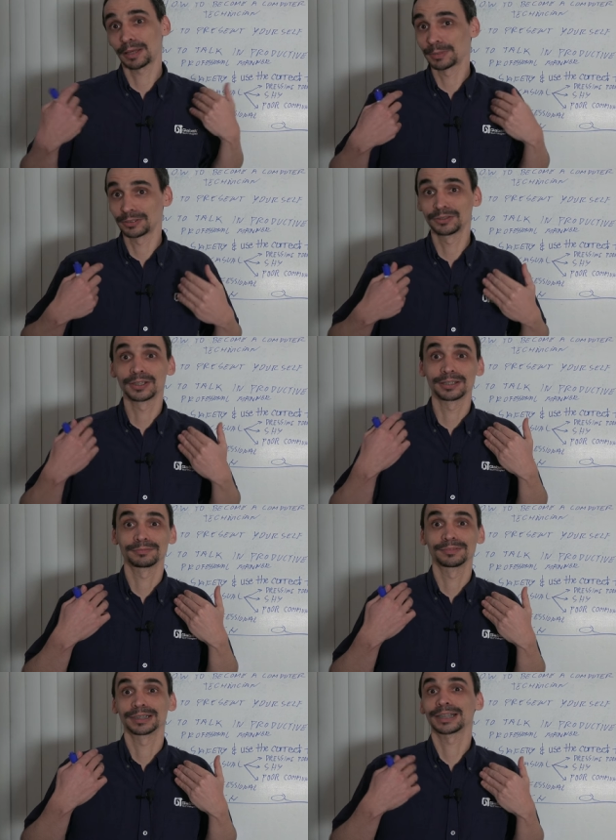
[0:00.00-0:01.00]
I mean, you
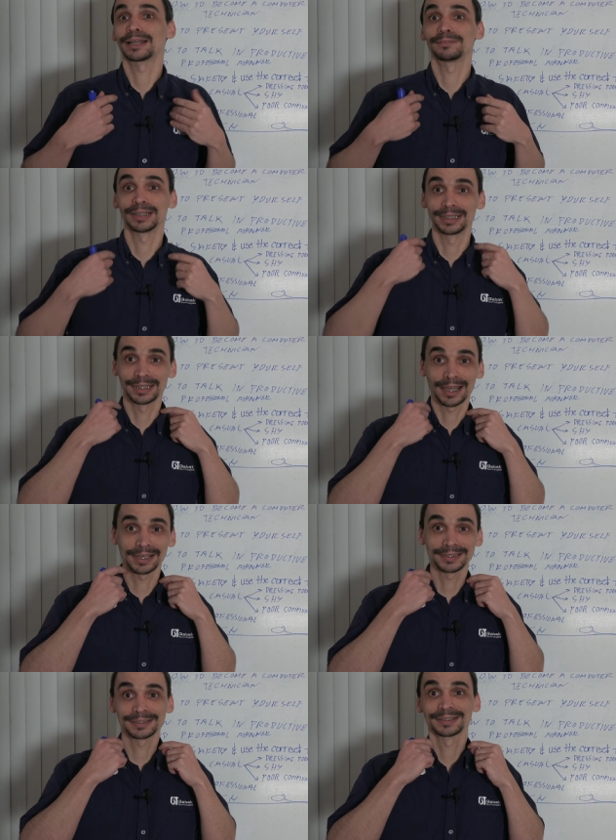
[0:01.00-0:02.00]
can have a
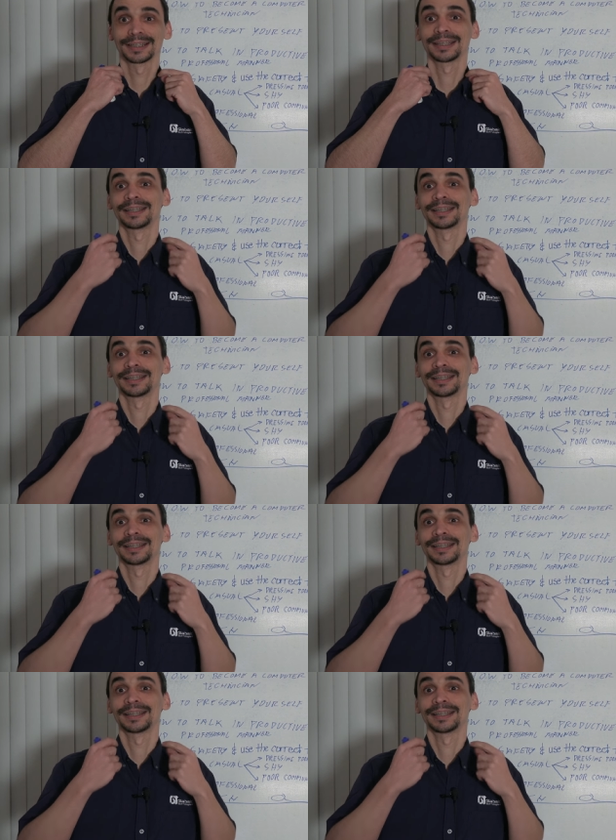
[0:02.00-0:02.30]
nice